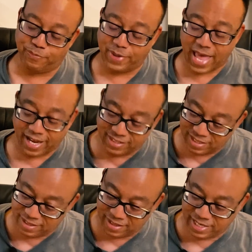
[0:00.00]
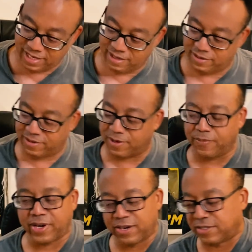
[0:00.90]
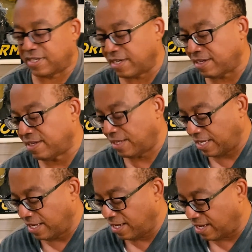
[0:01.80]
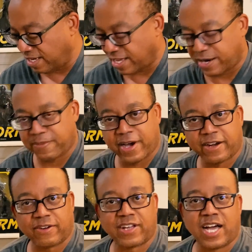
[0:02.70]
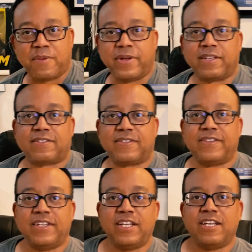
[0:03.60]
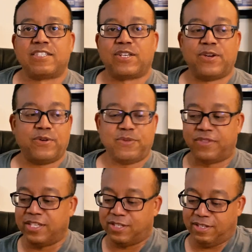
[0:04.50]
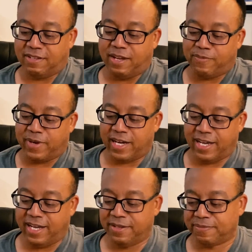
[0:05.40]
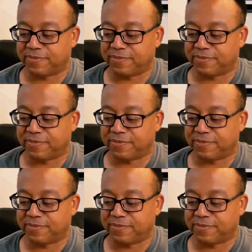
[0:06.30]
packed into these compared to a lot of modern comics. So this is like my